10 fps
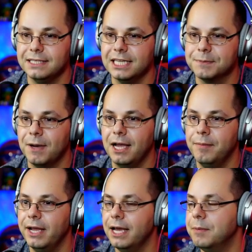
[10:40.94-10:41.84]
it's behind
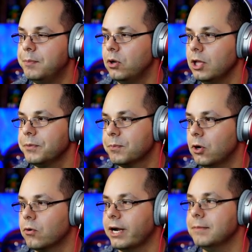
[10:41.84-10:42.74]
my head, but pull up the
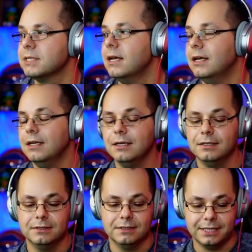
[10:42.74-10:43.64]
programs.
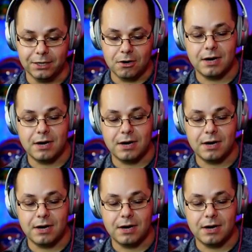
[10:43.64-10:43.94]
There are a